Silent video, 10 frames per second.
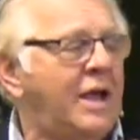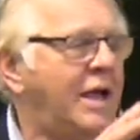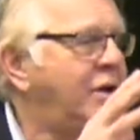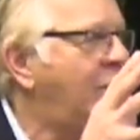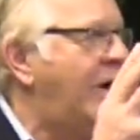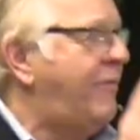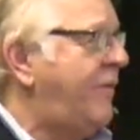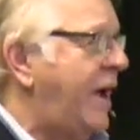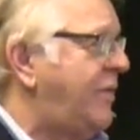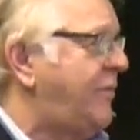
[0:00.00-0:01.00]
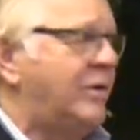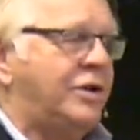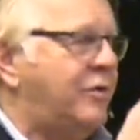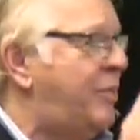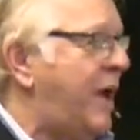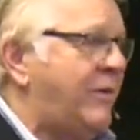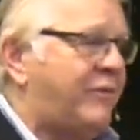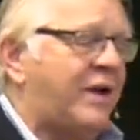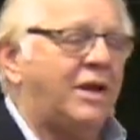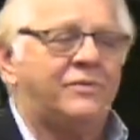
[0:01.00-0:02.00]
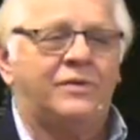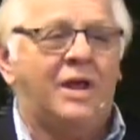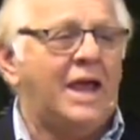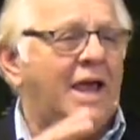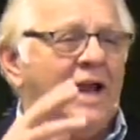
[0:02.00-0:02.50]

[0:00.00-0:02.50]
and you are faithful and you've been faithful,